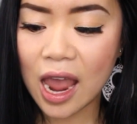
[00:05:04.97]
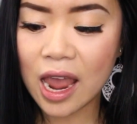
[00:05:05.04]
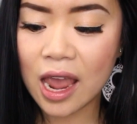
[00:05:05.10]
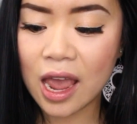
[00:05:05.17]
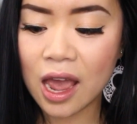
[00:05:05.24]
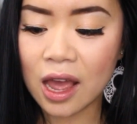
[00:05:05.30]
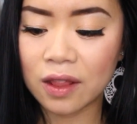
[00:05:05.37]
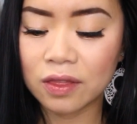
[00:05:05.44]

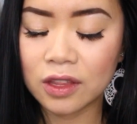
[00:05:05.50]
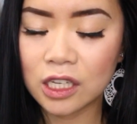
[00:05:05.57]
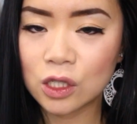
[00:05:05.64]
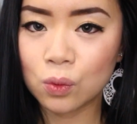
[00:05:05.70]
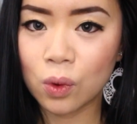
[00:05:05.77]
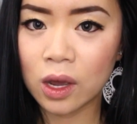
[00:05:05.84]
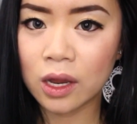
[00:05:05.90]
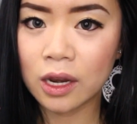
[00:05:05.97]
and
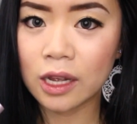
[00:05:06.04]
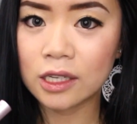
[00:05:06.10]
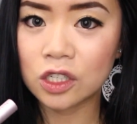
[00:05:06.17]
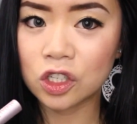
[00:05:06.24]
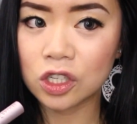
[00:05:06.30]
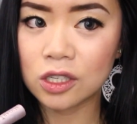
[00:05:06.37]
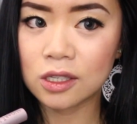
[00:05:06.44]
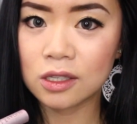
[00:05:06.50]
this one
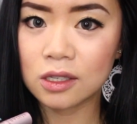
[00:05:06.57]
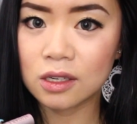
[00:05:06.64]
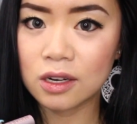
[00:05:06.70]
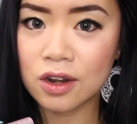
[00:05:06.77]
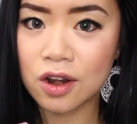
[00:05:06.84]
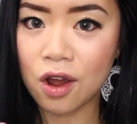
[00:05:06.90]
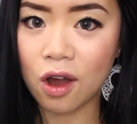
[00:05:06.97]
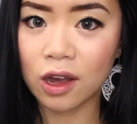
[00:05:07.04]
is just
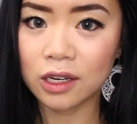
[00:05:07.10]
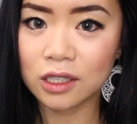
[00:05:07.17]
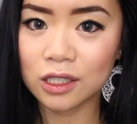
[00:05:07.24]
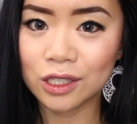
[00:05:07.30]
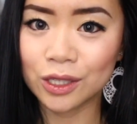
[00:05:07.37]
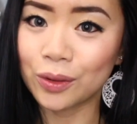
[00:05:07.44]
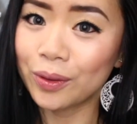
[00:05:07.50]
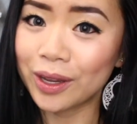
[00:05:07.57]

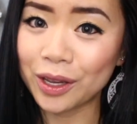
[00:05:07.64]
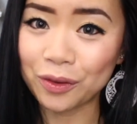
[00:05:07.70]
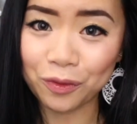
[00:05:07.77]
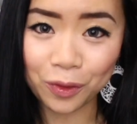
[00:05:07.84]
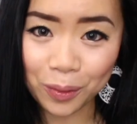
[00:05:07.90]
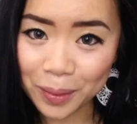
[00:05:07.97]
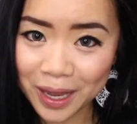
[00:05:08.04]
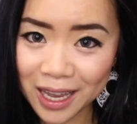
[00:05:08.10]
not doing
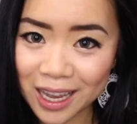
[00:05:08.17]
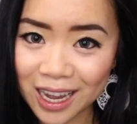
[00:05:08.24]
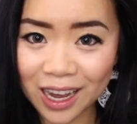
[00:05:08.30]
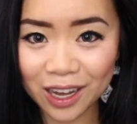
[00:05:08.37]
it for me